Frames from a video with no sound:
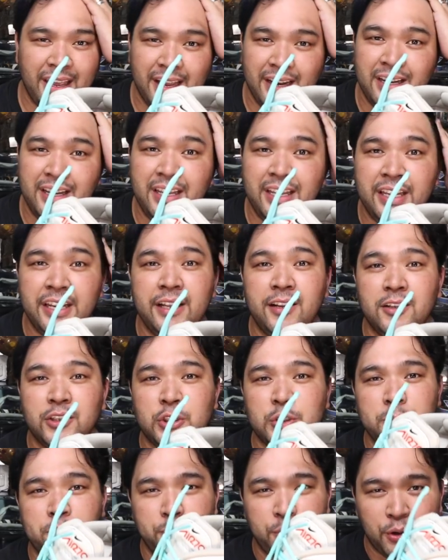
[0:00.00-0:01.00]
and heel
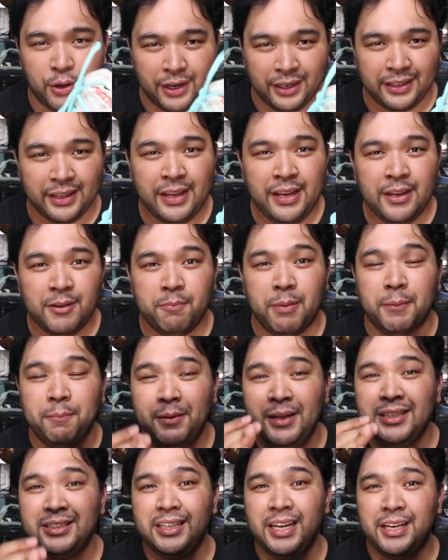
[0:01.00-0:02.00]
support. But
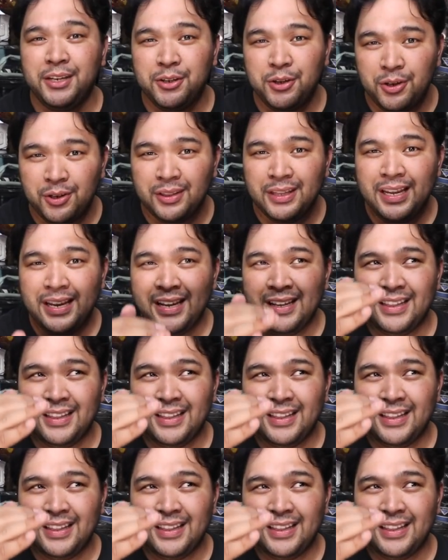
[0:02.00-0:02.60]
please take note